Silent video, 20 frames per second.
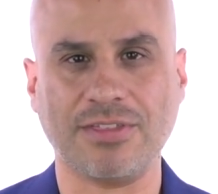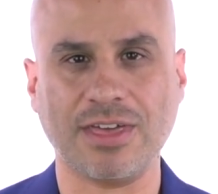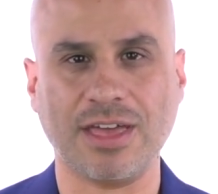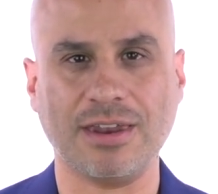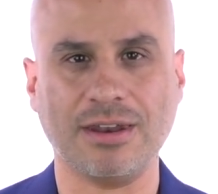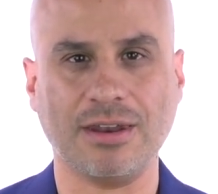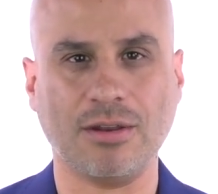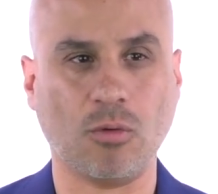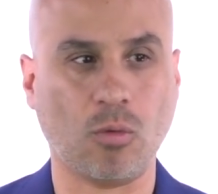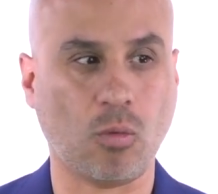
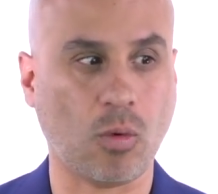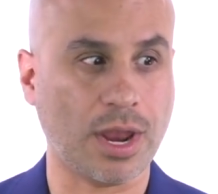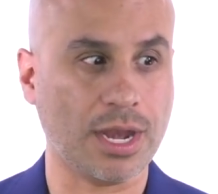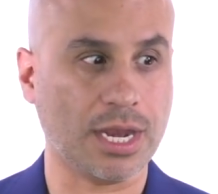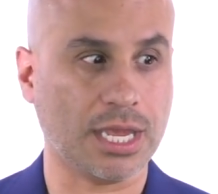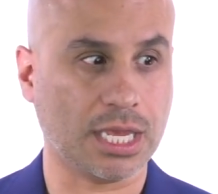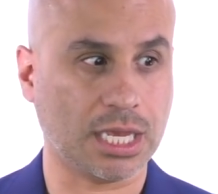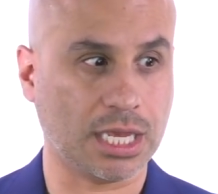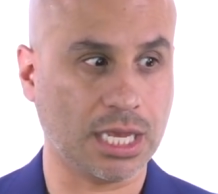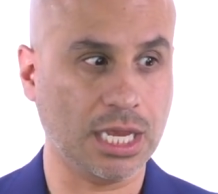Then
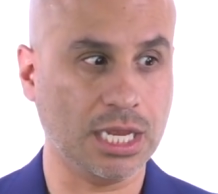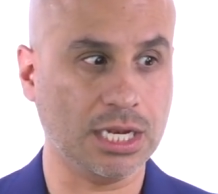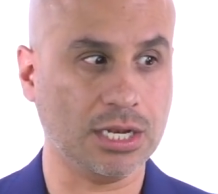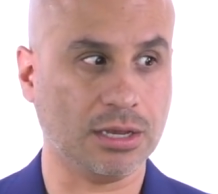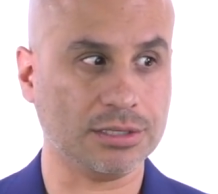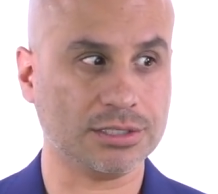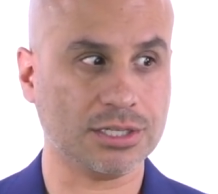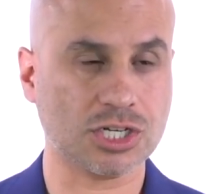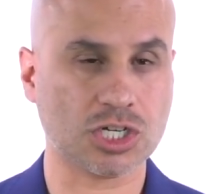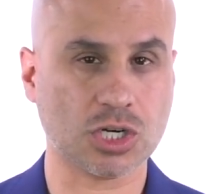when he
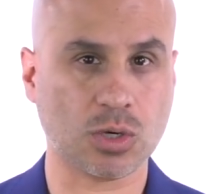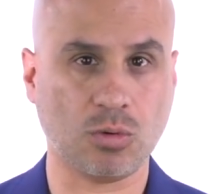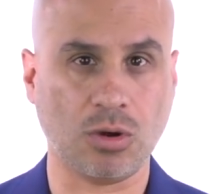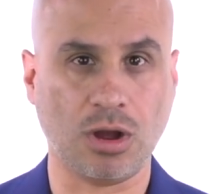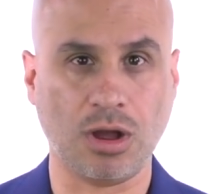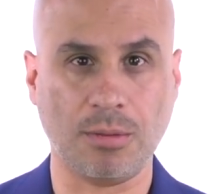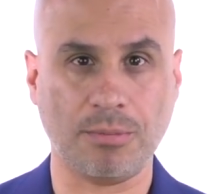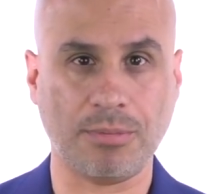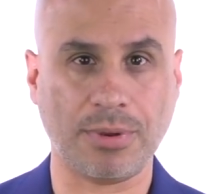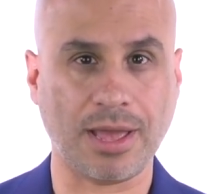doesn't show
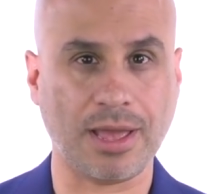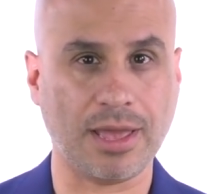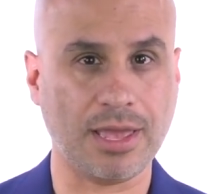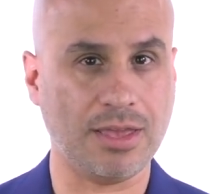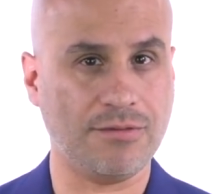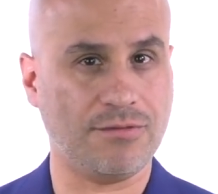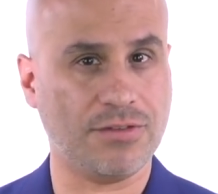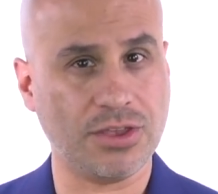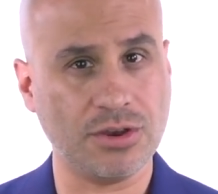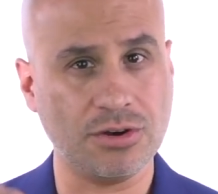up,
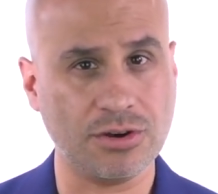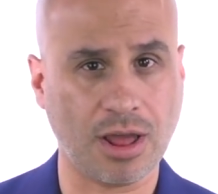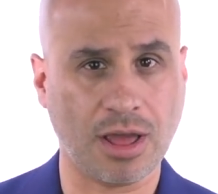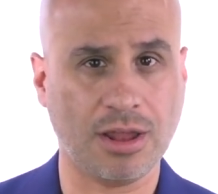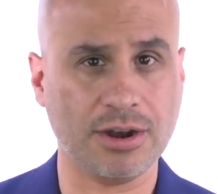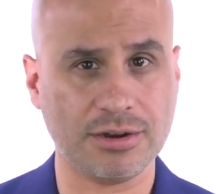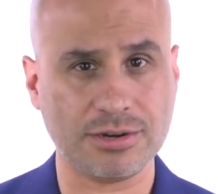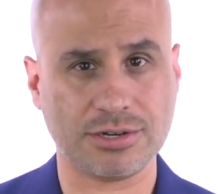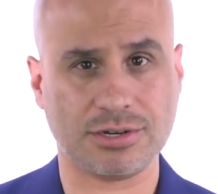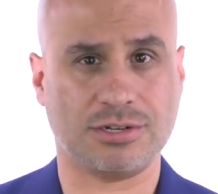if you're
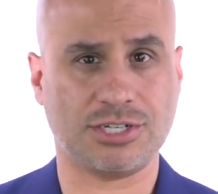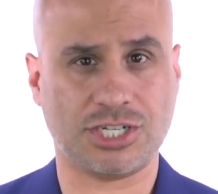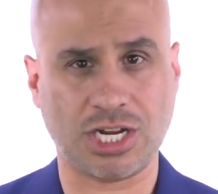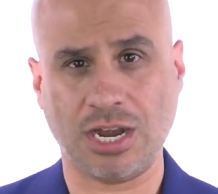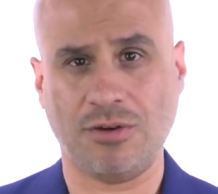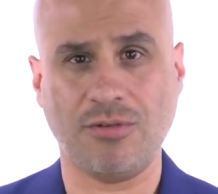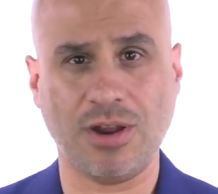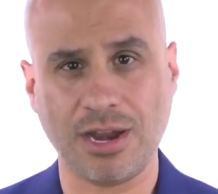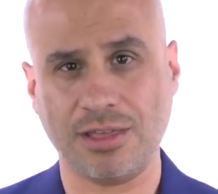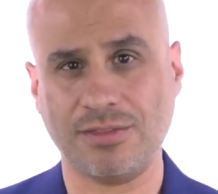not
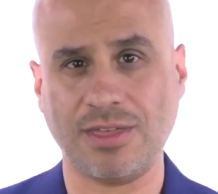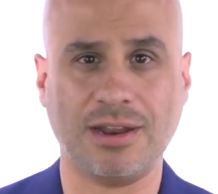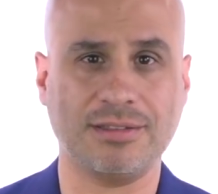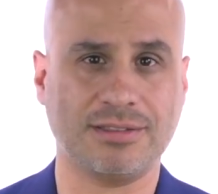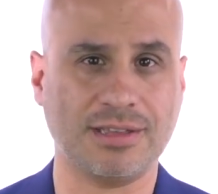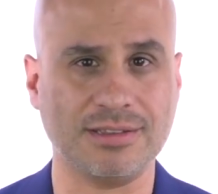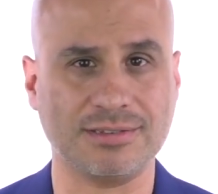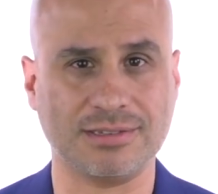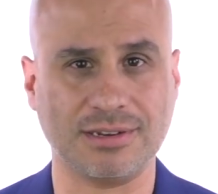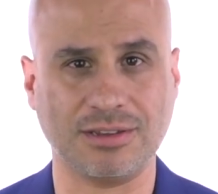generating that
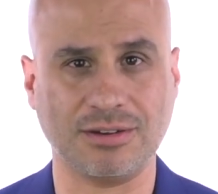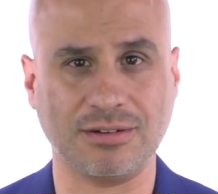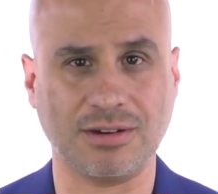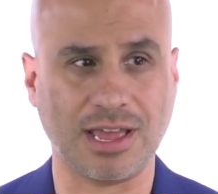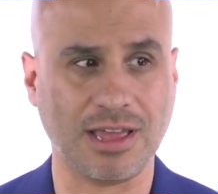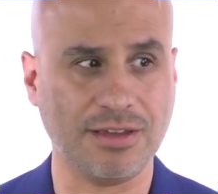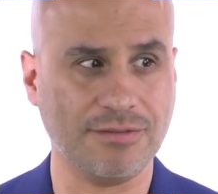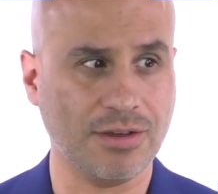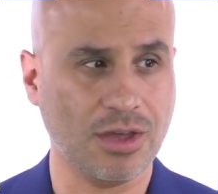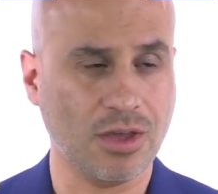intensity in your
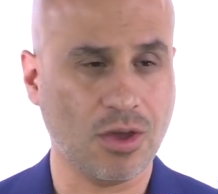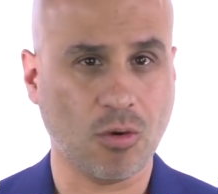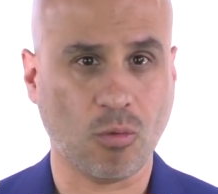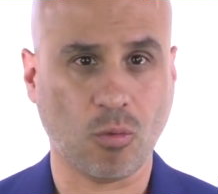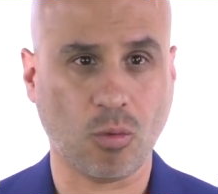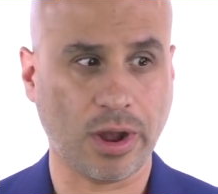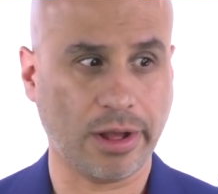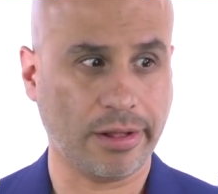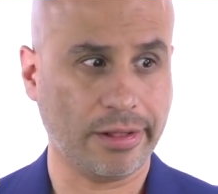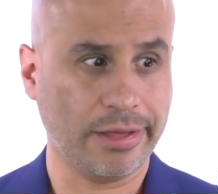life,
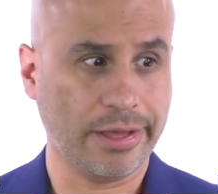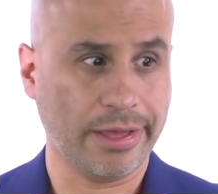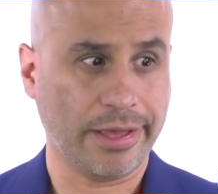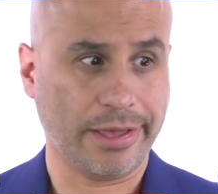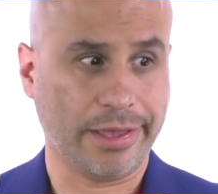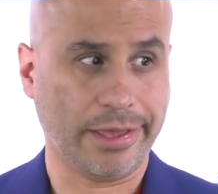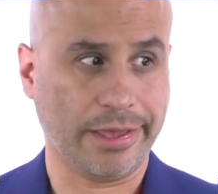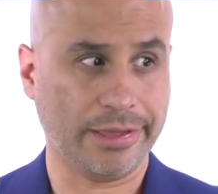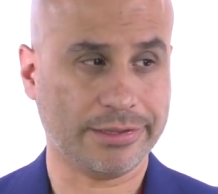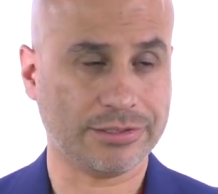well,
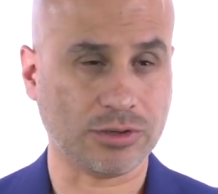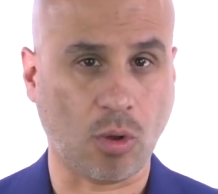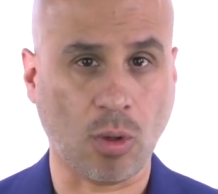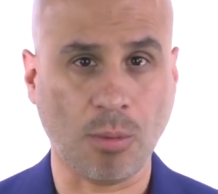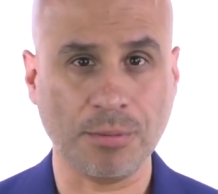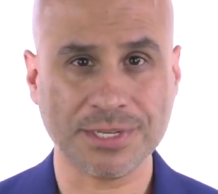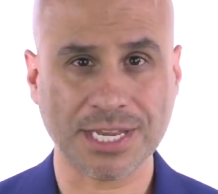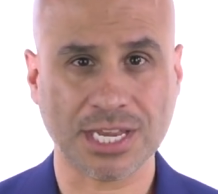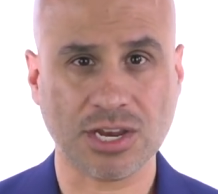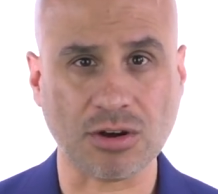it's
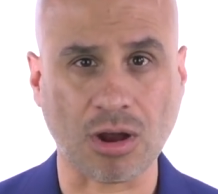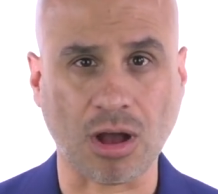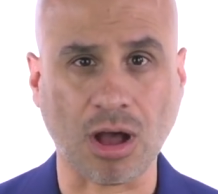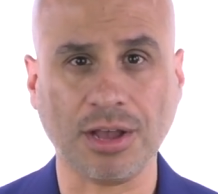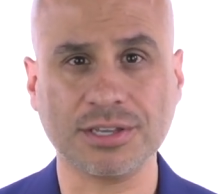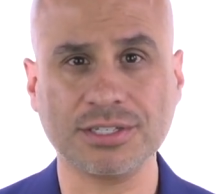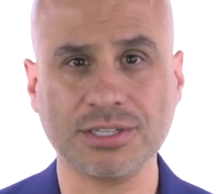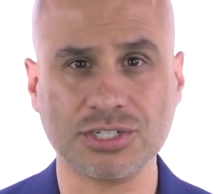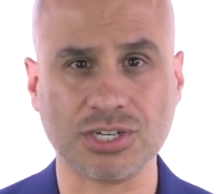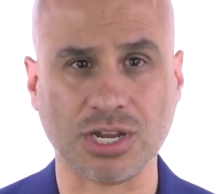almost like your
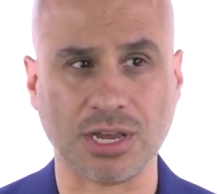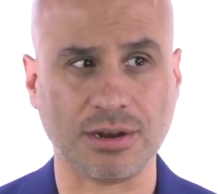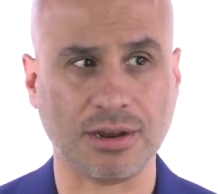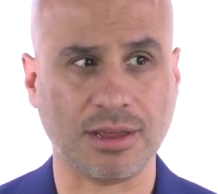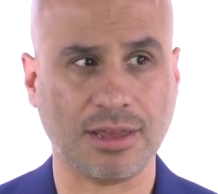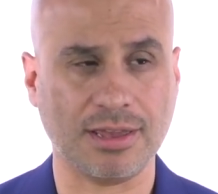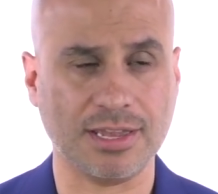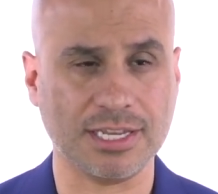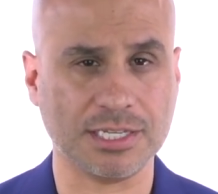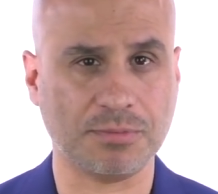
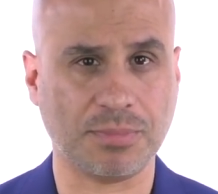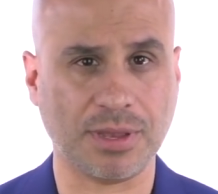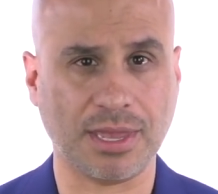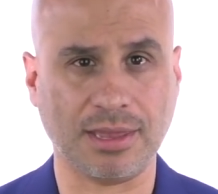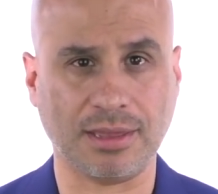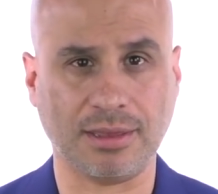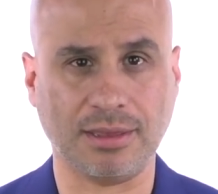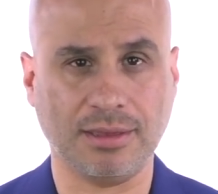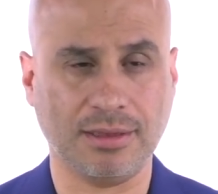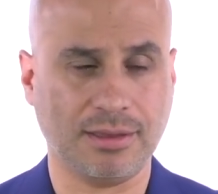oxygen is
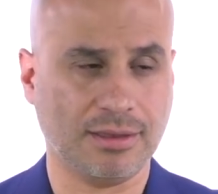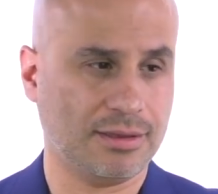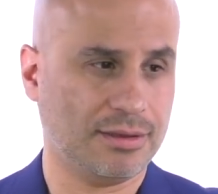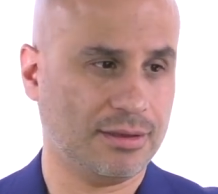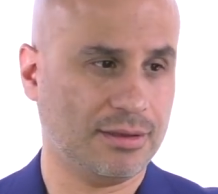being